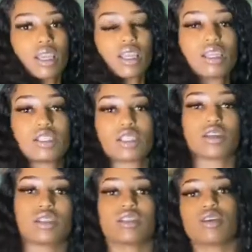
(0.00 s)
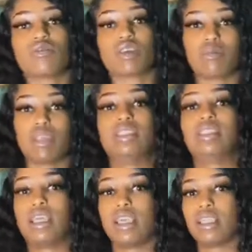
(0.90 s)
and the shirt itself could be a 10.
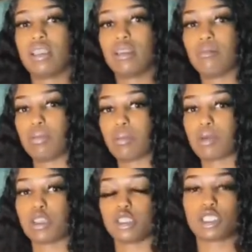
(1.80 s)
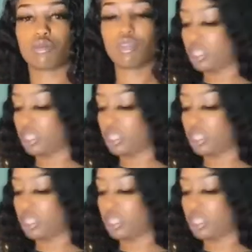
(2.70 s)
So I'm gonna just switch